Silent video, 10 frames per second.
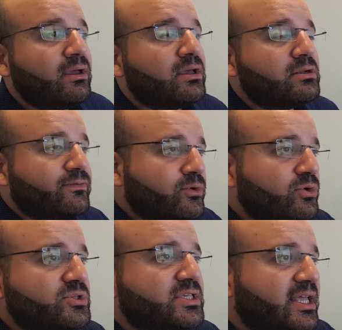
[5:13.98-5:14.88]
And of
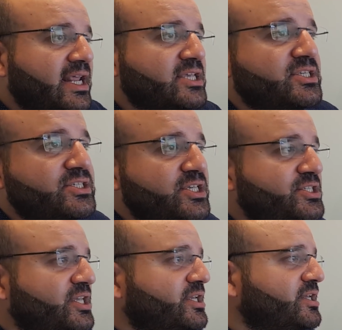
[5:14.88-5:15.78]
course, a
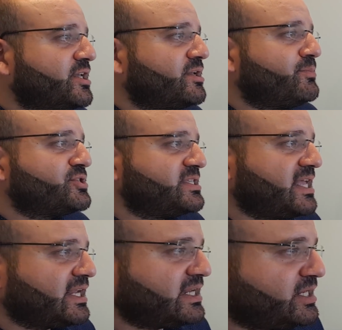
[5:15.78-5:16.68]
narcissistic
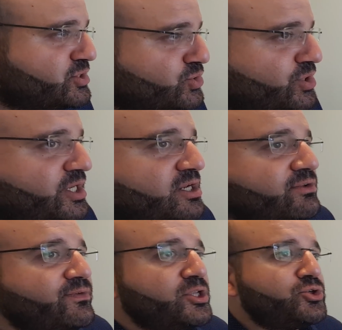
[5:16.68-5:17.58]
personality disordered
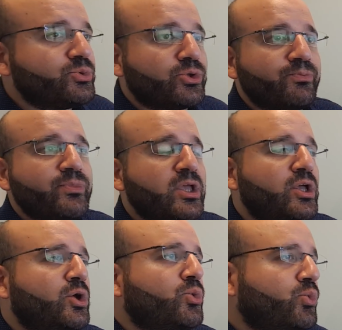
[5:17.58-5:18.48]
individual
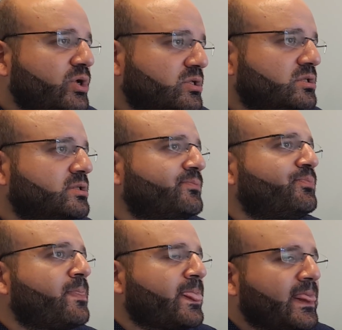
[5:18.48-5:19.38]
will,
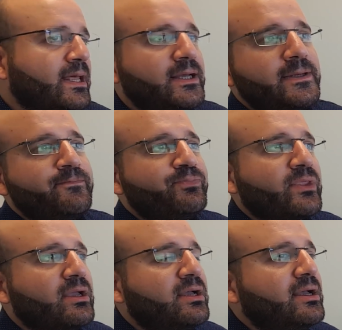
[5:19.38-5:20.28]

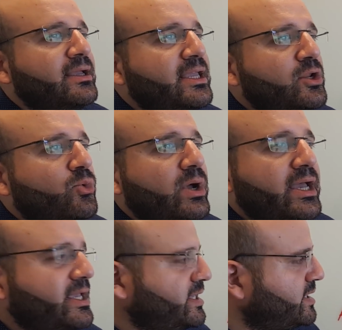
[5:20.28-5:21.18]
in a
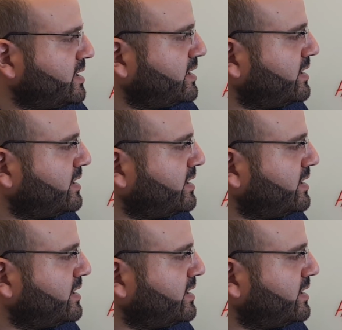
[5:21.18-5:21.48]
way,